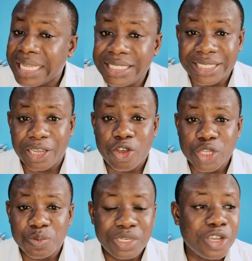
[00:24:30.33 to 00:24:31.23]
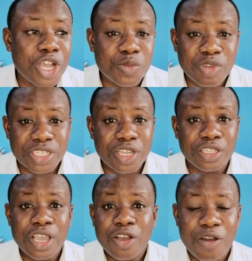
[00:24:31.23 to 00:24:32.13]
That is the gospel. The gospel is
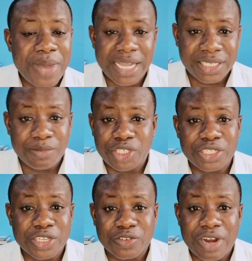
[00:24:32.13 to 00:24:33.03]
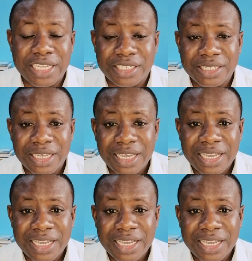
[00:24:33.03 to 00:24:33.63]
not come and accept Jesus Christ.